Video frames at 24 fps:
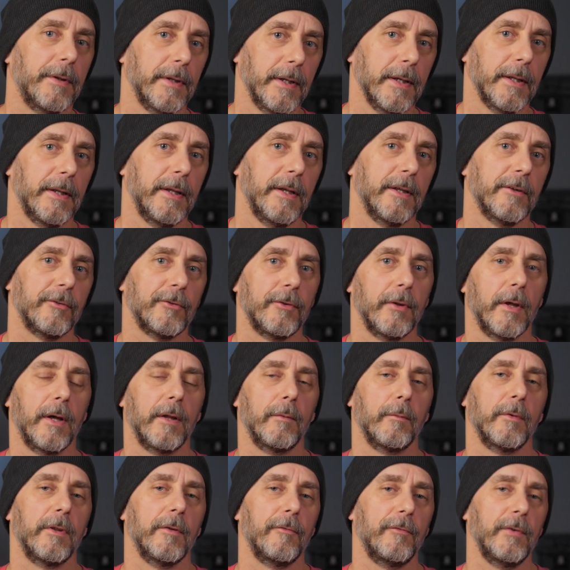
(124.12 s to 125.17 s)
Deity has
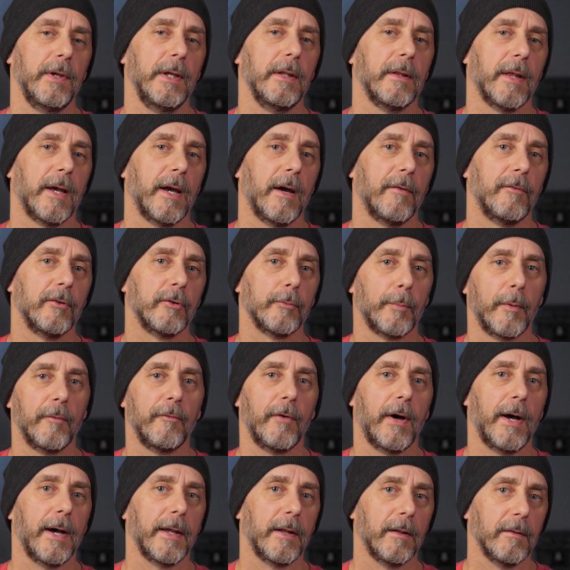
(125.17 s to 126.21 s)
done with the V.Lav is
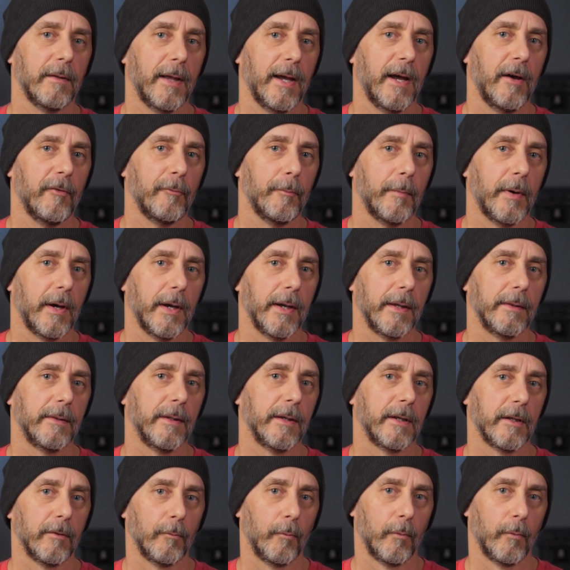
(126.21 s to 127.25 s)
provide a lav mic that can